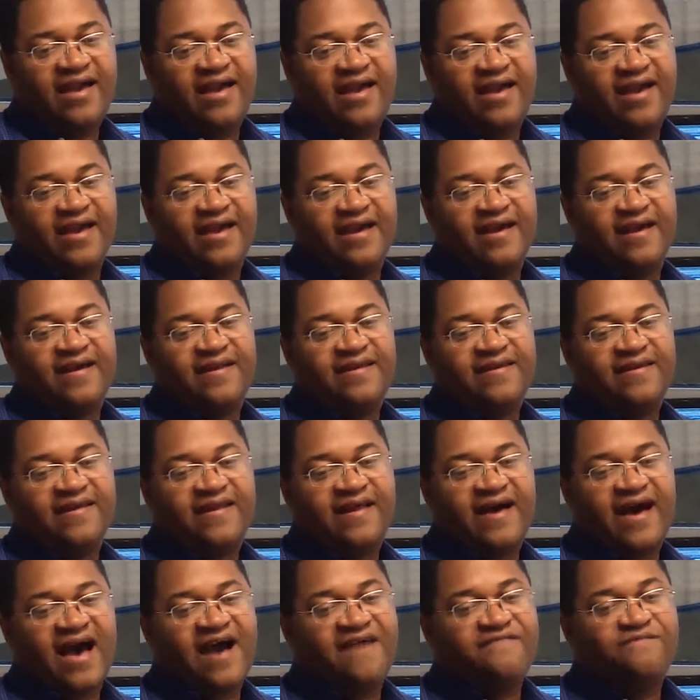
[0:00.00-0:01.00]

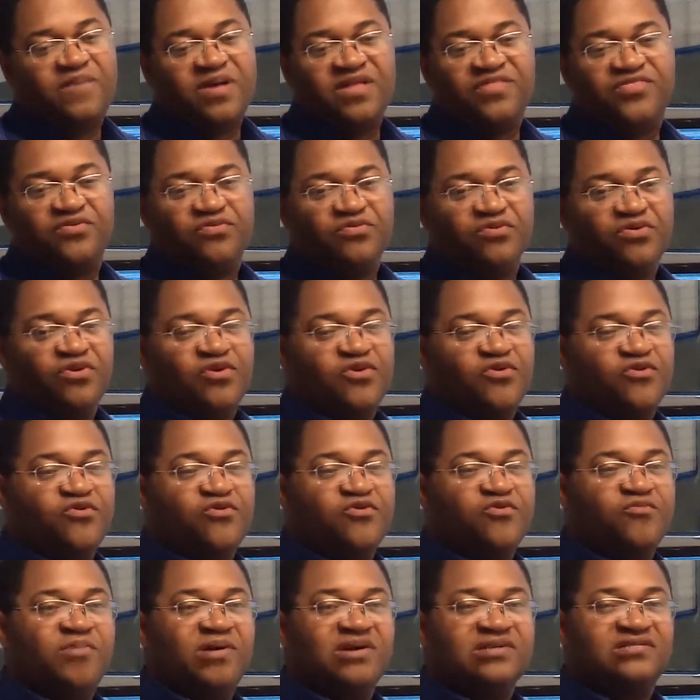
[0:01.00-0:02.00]
And I've been through a
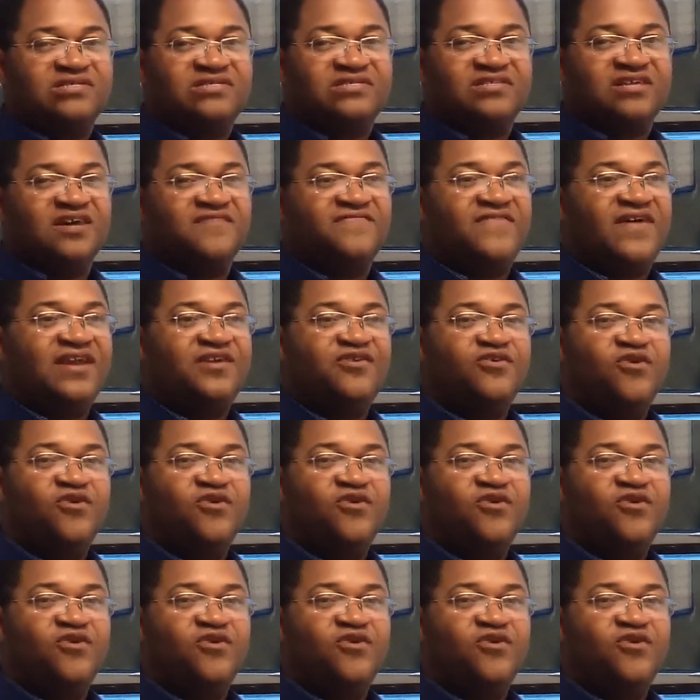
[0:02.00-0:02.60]
whole bunch of stuff.